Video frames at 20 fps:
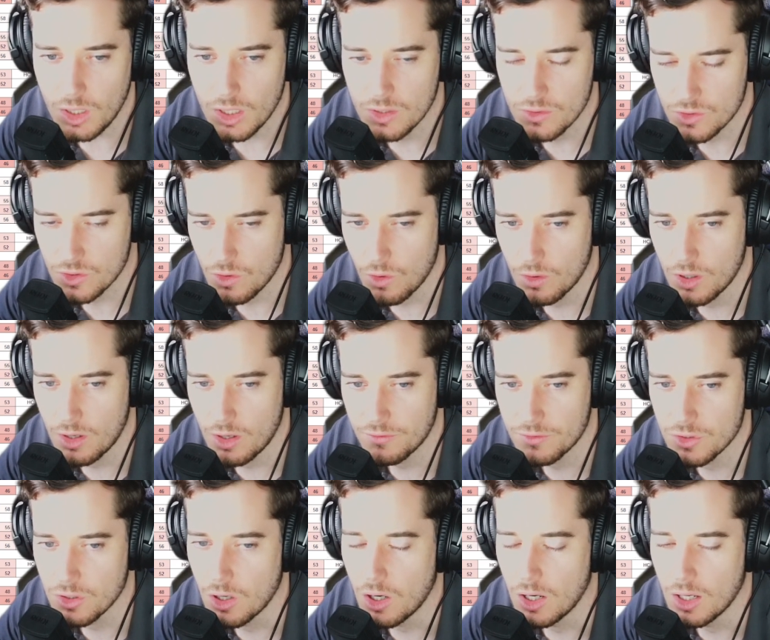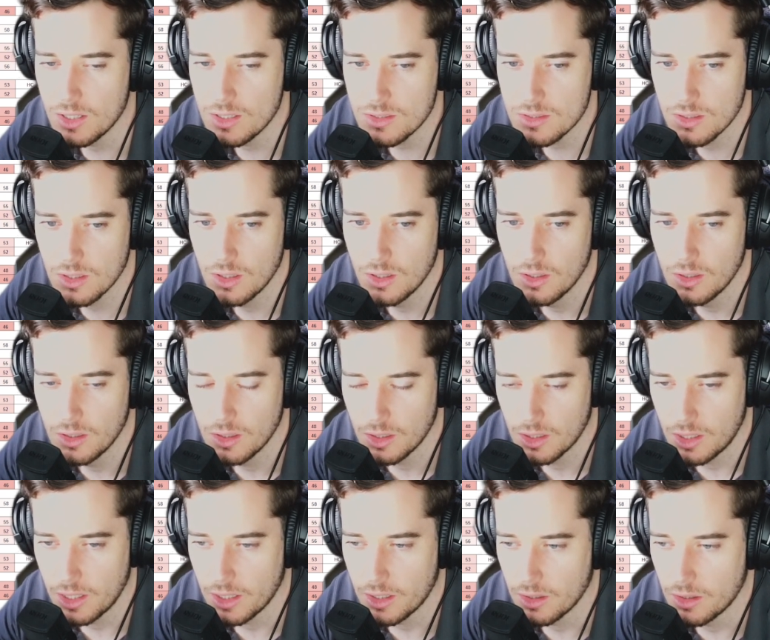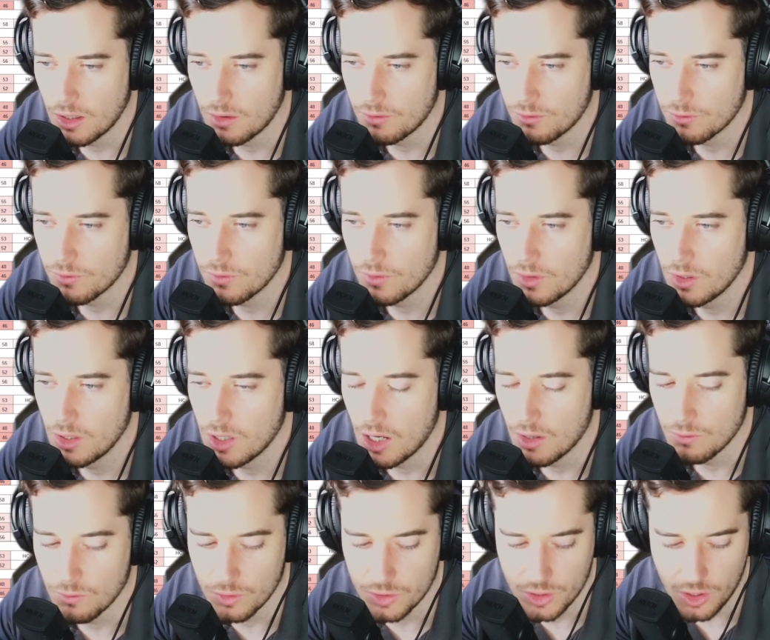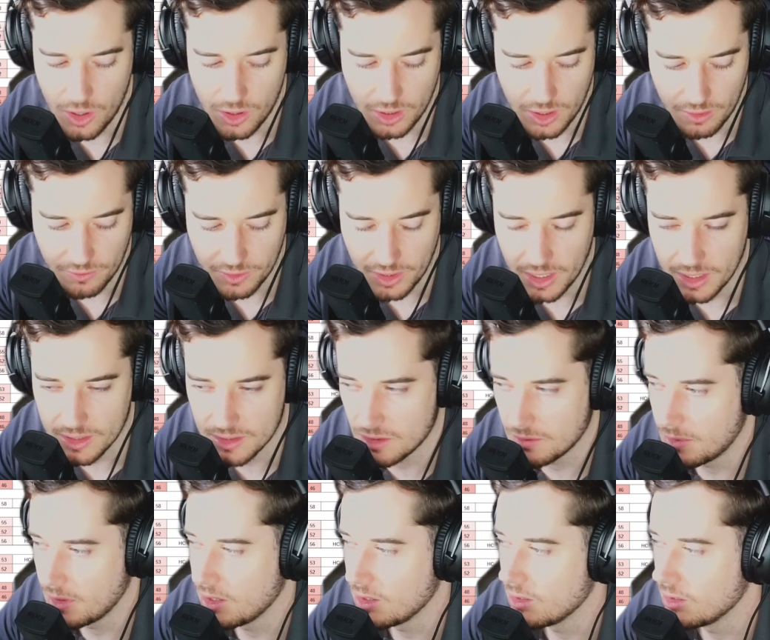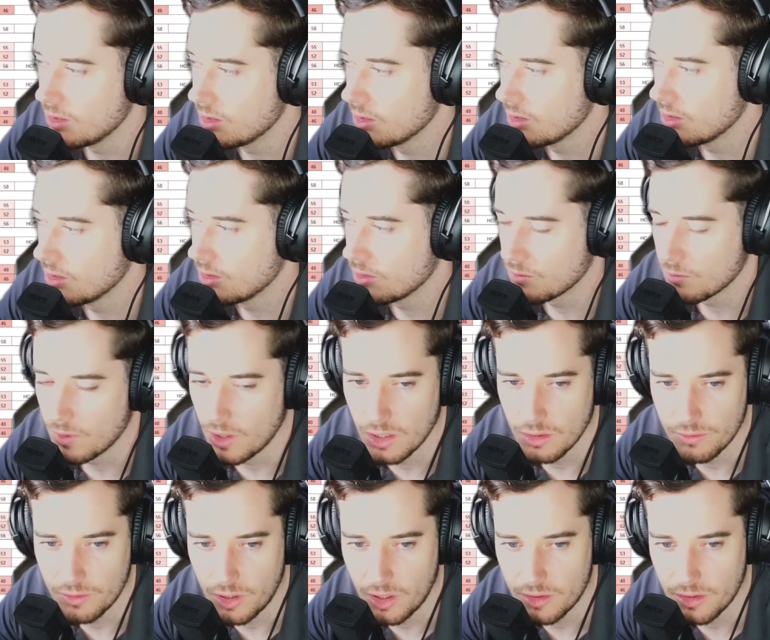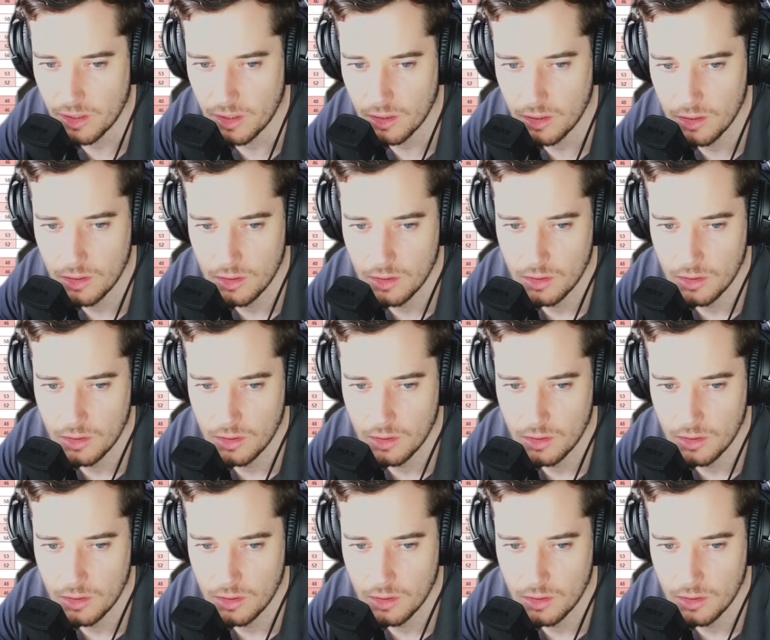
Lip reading: He'll score enough tries, return enough kicks to be relevant, I think.